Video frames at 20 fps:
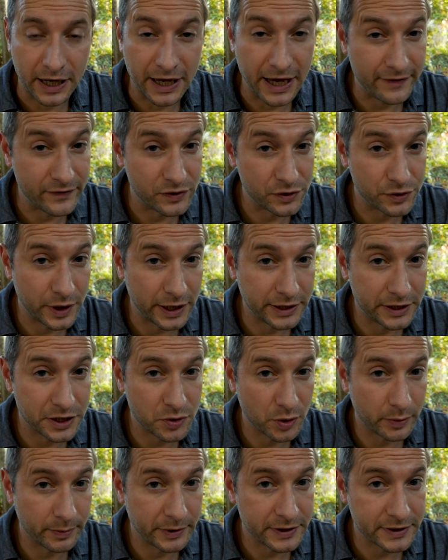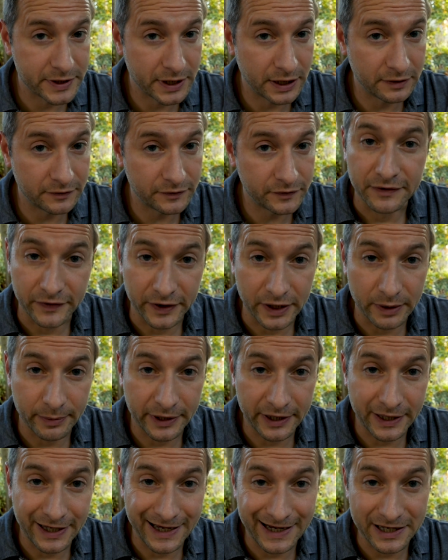I haven't tried this one myself. If
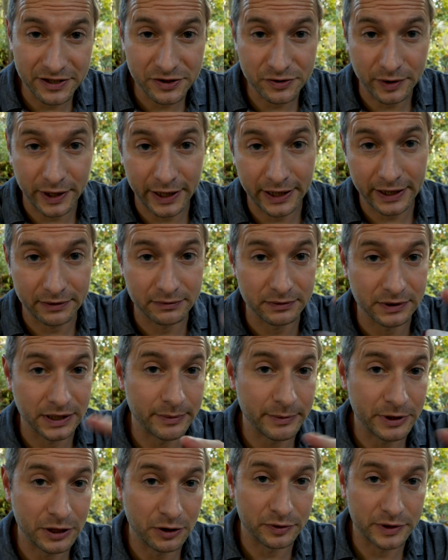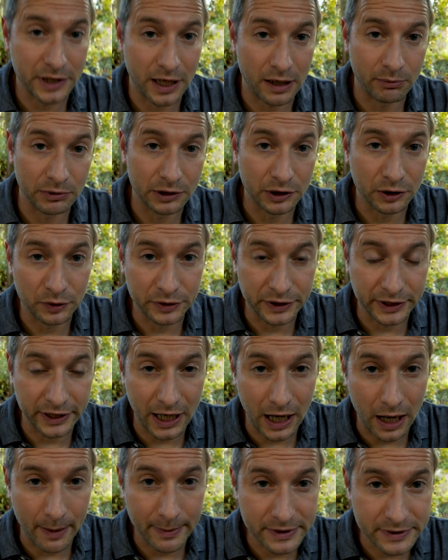anybody has tried it, let me know down below in the
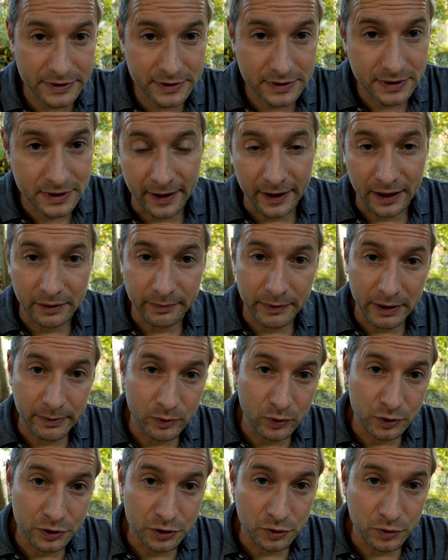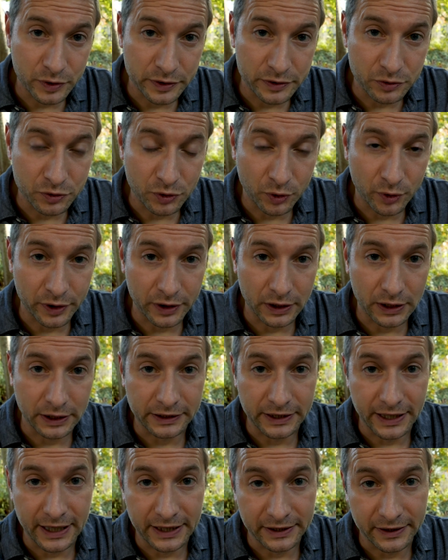comments, and maybe we'll do a tutorial
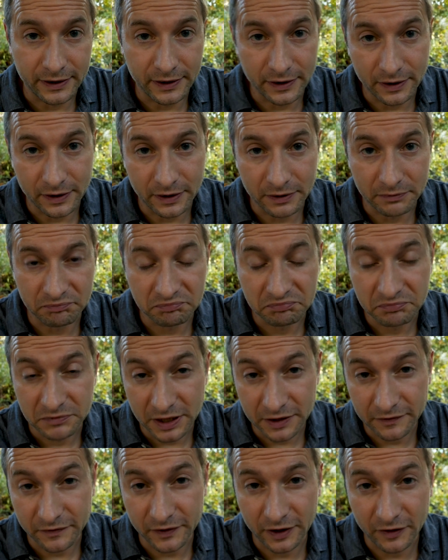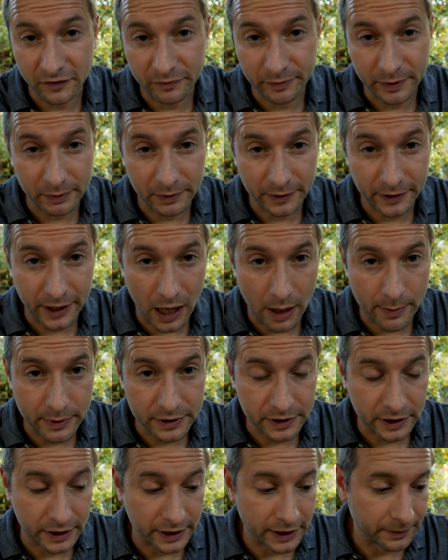on that here if enough people
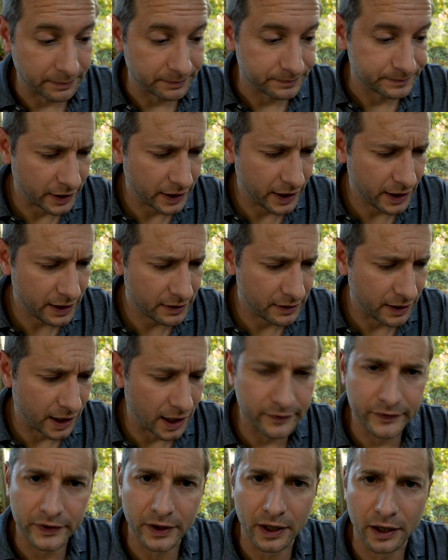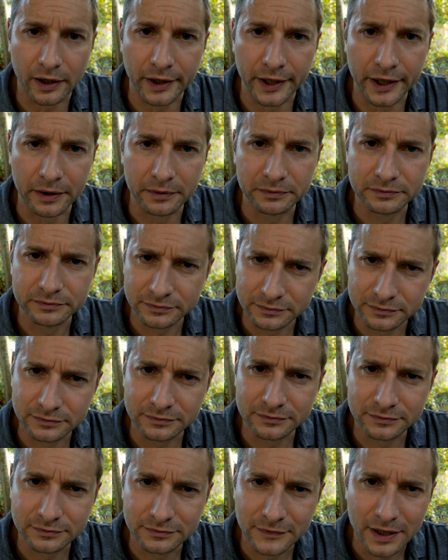comment on it. Again, Avi Hari.
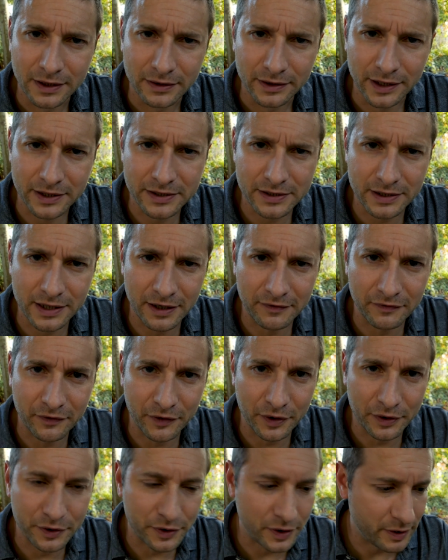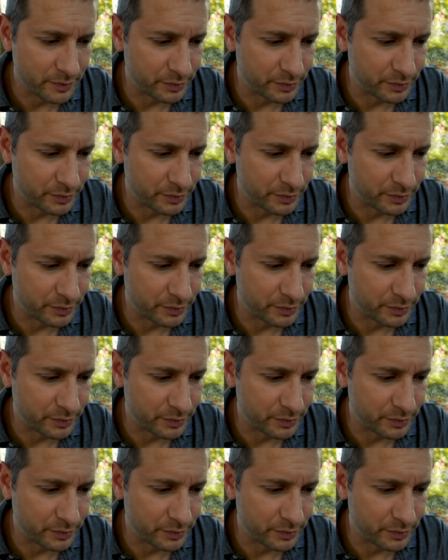Thanks a lot for all your